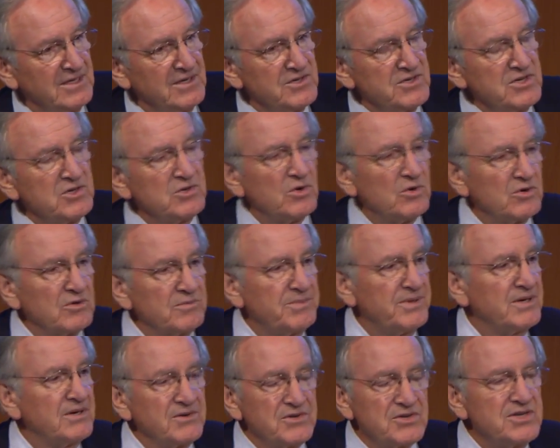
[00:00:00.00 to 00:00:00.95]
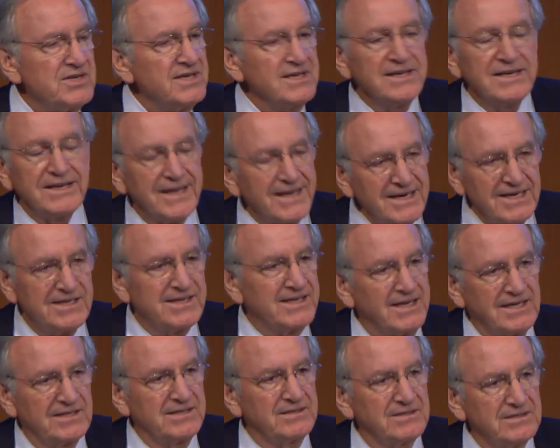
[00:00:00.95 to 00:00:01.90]
She told her parents she didn't like
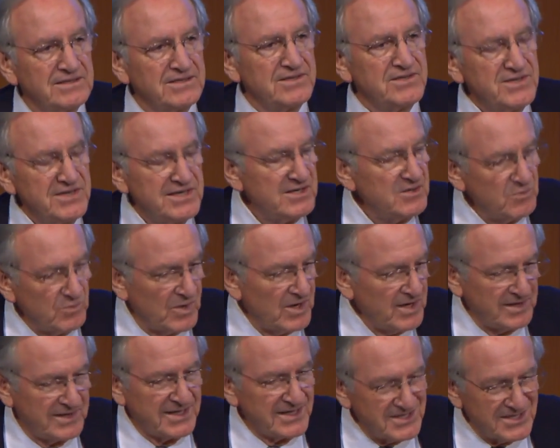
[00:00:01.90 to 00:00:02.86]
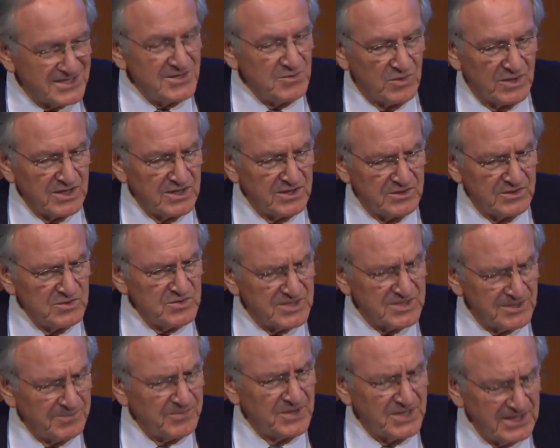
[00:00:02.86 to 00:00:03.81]
that. She didn't want that. She wanted to do
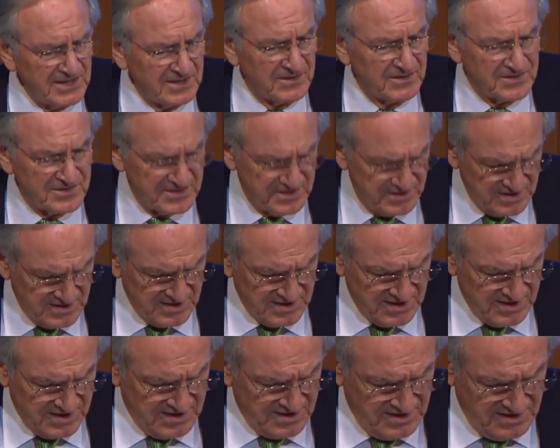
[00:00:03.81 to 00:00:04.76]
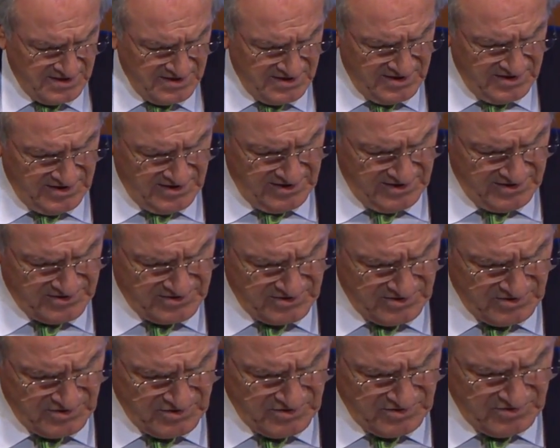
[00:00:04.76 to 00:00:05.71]
something else. And
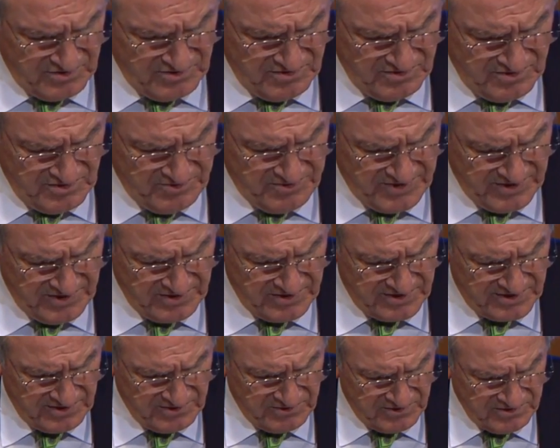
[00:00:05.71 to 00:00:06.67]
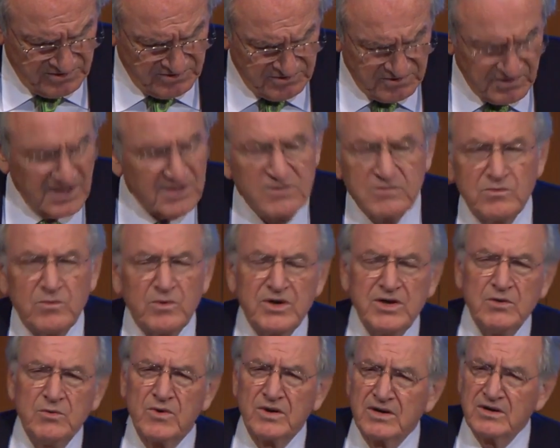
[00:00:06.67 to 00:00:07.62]
so her parents said, well, like, what do
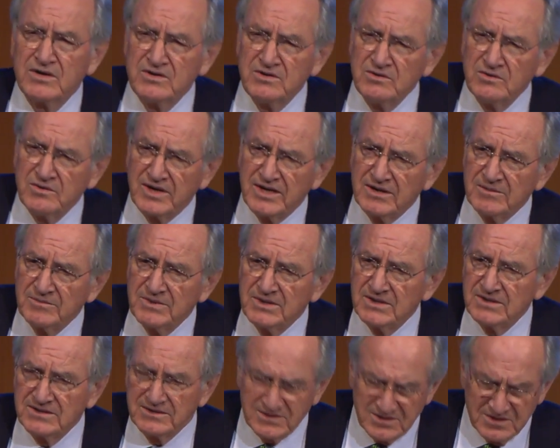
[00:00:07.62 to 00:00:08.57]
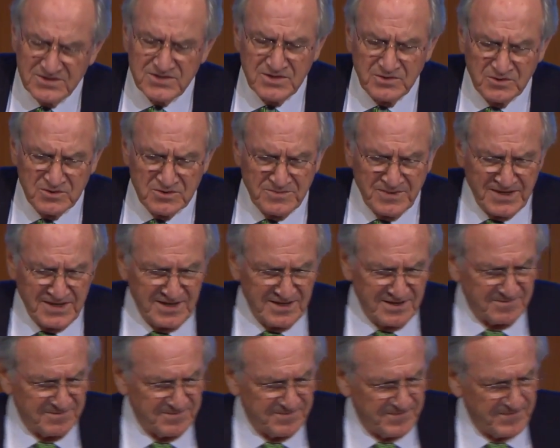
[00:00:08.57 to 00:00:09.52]
you want to do, Em? She goes by
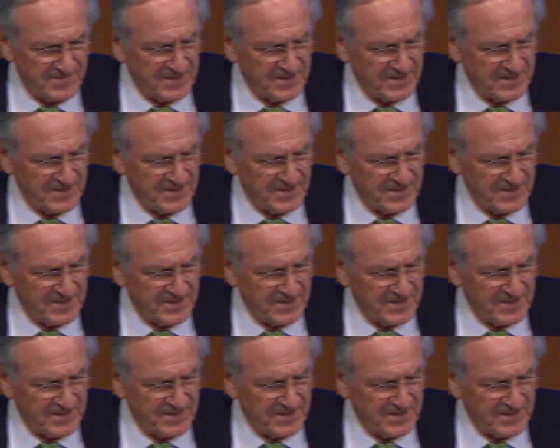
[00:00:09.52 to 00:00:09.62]
Em.